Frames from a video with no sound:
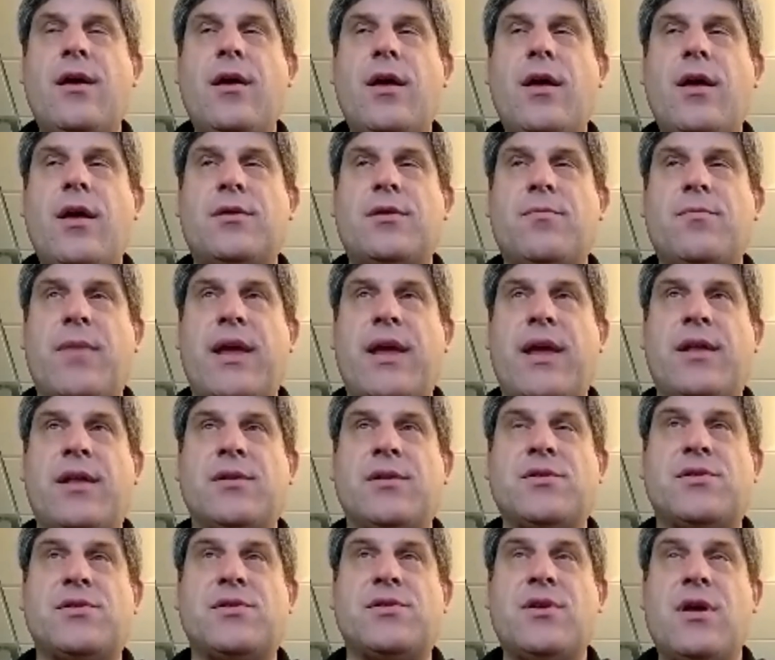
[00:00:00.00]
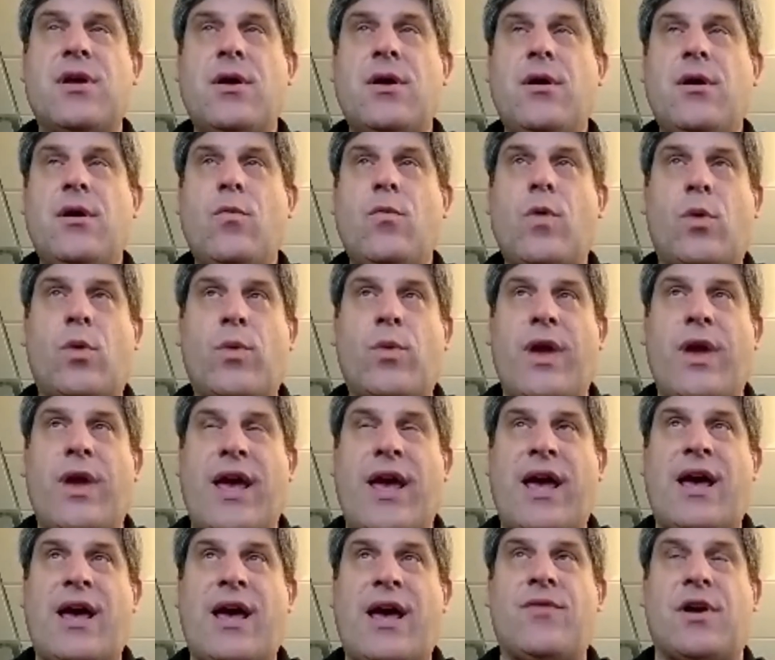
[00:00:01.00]
It means when we
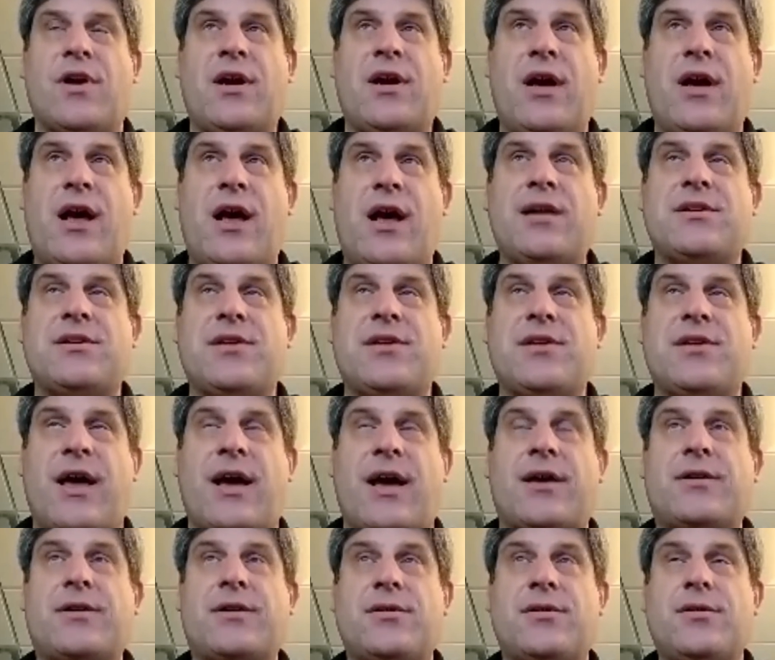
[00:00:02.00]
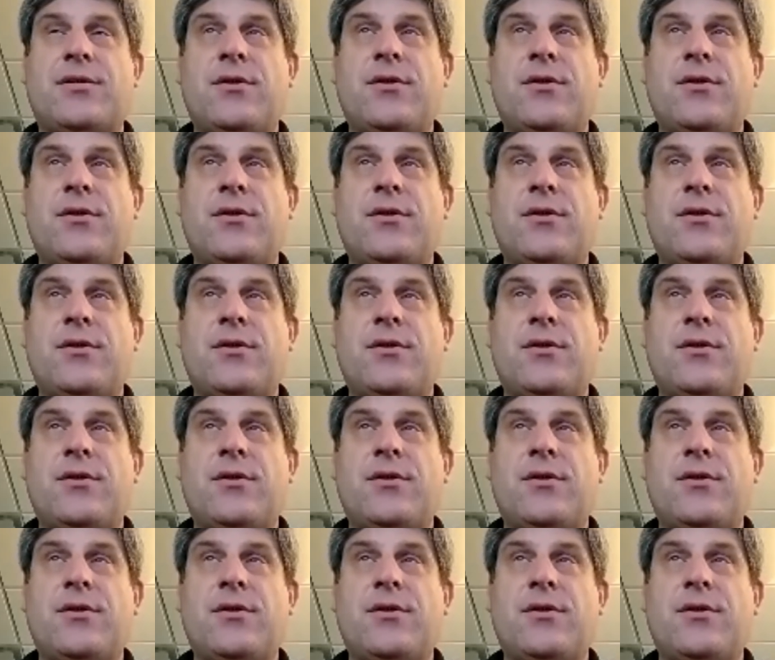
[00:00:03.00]
have a contact